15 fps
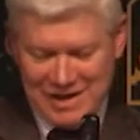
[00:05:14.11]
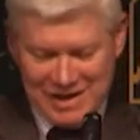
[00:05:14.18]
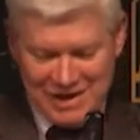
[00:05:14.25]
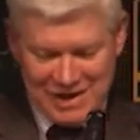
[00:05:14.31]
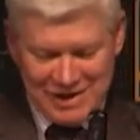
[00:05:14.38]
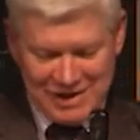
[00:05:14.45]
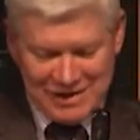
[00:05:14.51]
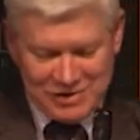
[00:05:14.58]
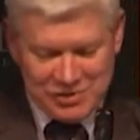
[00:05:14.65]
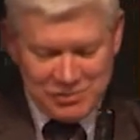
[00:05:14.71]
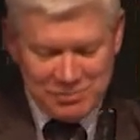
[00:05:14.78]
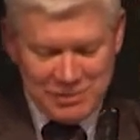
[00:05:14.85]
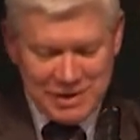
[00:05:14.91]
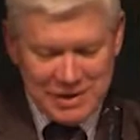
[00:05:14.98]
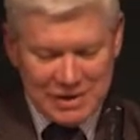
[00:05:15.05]
uh,
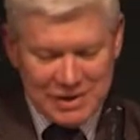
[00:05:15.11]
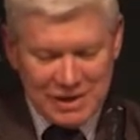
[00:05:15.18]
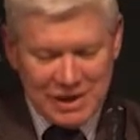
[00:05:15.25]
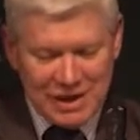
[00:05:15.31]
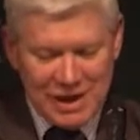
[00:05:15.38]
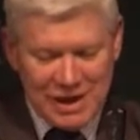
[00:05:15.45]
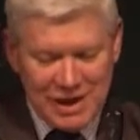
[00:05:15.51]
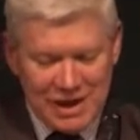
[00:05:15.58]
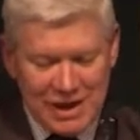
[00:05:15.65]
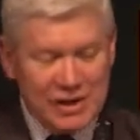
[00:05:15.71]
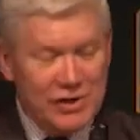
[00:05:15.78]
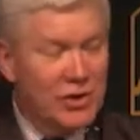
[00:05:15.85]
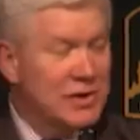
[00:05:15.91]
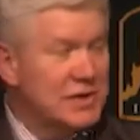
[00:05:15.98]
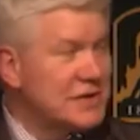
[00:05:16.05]
should be uh,
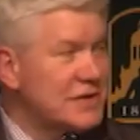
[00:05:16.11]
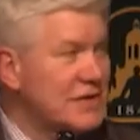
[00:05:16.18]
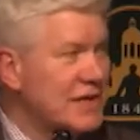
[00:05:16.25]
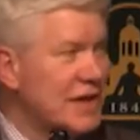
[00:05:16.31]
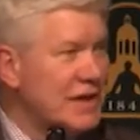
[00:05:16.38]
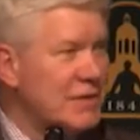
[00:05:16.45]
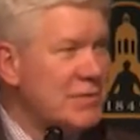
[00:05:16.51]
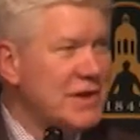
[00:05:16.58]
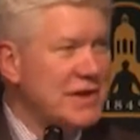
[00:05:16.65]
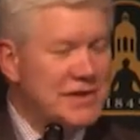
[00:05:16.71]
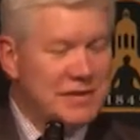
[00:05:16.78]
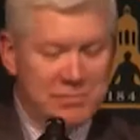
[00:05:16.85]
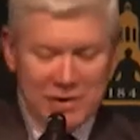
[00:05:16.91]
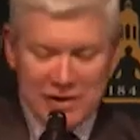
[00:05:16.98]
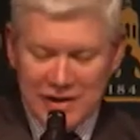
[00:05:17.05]
acknowledged and
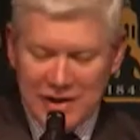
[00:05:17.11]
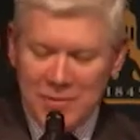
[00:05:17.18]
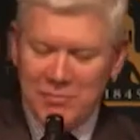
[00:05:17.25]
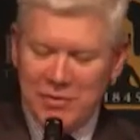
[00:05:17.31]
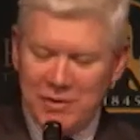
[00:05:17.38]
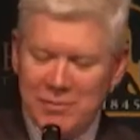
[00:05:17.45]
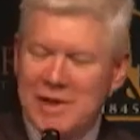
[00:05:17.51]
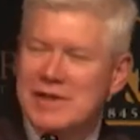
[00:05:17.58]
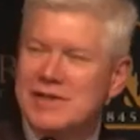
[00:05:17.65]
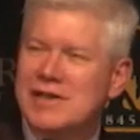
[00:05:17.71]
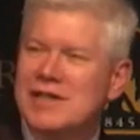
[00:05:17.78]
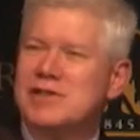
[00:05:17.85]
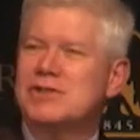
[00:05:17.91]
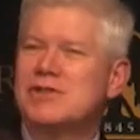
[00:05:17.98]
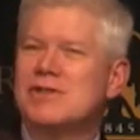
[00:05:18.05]
celebrated. But the
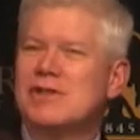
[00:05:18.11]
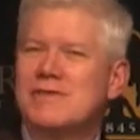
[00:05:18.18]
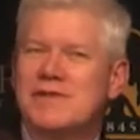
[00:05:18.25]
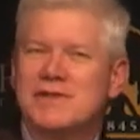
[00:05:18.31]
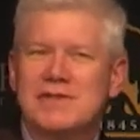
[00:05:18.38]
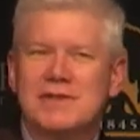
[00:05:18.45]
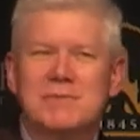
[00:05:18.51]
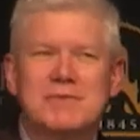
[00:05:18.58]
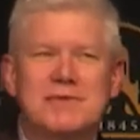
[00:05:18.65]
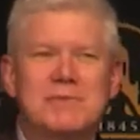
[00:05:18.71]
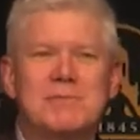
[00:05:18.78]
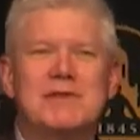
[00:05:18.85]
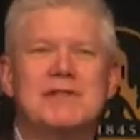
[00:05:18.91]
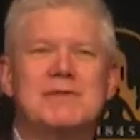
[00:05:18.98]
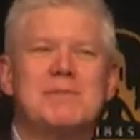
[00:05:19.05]
implementation of it seems to
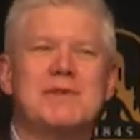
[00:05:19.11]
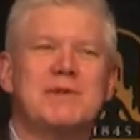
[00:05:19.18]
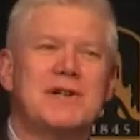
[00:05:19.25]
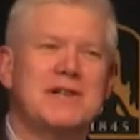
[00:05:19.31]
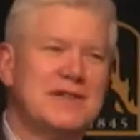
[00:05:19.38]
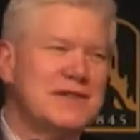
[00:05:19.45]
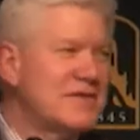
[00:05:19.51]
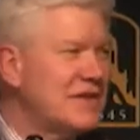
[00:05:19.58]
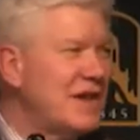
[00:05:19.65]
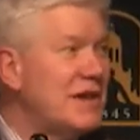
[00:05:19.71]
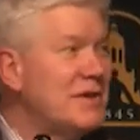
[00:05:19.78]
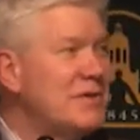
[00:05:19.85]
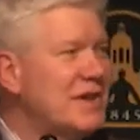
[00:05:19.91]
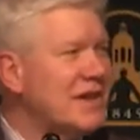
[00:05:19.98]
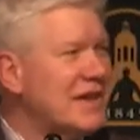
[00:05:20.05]
me to be quite
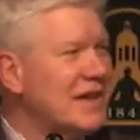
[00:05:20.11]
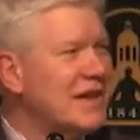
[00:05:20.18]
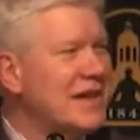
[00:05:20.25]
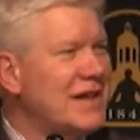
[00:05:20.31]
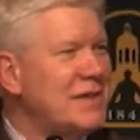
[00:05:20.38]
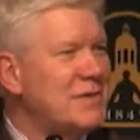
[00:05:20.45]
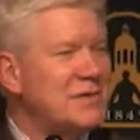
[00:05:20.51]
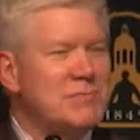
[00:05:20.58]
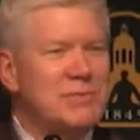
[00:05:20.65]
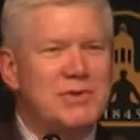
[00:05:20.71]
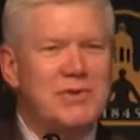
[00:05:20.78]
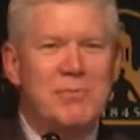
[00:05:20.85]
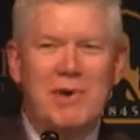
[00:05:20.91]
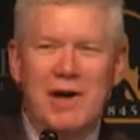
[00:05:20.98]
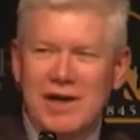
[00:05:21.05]
astounding. Uh, it's been
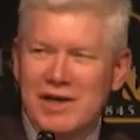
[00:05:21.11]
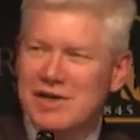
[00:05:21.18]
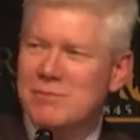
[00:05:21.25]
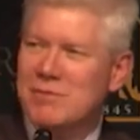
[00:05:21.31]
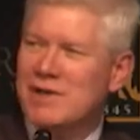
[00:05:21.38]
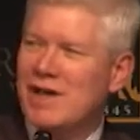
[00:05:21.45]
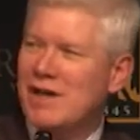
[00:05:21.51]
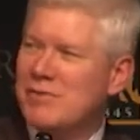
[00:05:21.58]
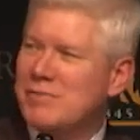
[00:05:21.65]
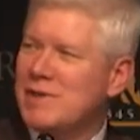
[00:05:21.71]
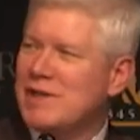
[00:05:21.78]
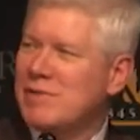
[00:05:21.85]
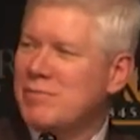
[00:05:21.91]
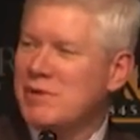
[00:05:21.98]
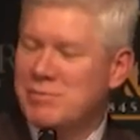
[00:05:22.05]
remarkable how
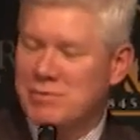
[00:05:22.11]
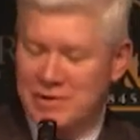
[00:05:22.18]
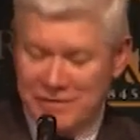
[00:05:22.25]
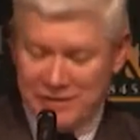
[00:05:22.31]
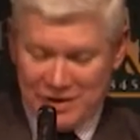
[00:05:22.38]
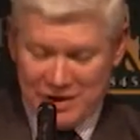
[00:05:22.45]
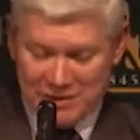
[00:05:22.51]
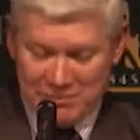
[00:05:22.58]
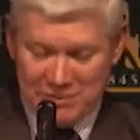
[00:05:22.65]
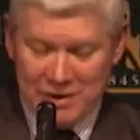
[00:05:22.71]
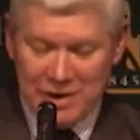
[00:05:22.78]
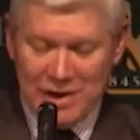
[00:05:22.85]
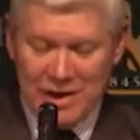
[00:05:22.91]
many people have come